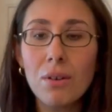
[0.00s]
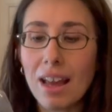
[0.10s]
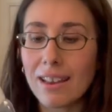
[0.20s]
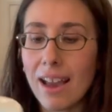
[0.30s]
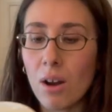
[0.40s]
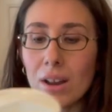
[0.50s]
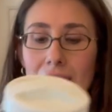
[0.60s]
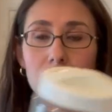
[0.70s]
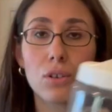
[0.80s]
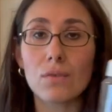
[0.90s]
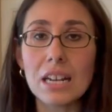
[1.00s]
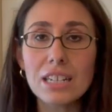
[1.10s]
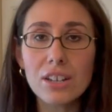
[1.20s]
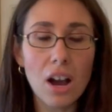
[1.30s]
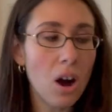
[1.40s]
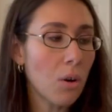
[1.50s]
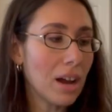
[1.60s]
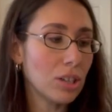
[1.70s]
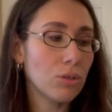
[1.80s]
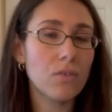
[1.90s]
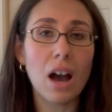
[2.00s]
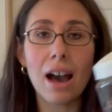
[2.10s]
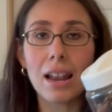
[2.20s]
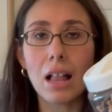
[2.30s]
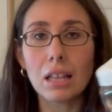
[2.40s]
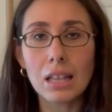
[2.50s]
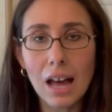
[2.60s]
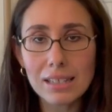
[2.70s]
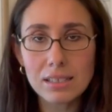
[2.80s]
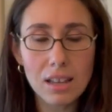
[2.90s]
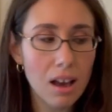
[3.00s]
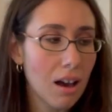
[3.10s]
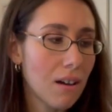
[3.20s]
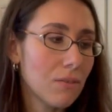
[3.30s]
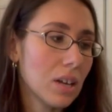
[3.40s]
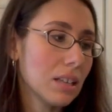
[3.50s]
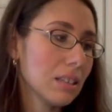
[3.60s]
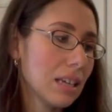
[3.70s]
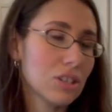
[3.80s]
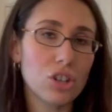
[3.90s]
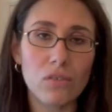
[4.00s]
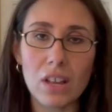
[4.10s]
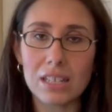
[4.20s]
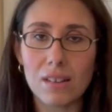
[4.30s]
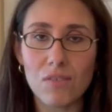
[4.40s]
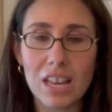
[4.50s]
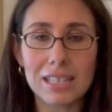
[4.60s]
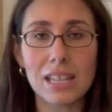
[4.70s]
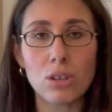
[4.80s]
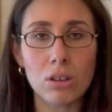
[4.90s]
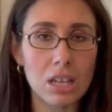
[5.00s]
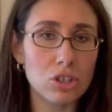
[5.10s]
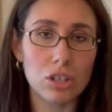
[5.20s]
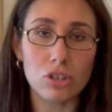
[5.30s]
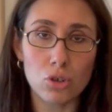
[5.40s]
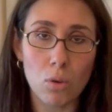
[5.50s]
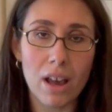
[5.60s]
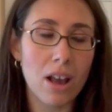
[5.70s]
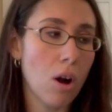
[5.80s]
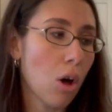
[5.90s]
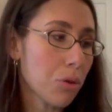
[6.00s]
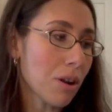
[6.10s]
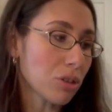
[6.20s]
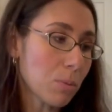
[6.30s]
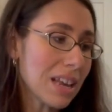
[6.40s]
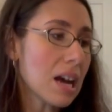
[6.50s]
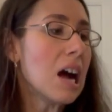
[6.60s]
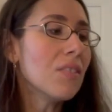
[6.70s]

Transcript: And now it's ready to go, and you've got lots of like servings of this that you can enjoy all throughout the week.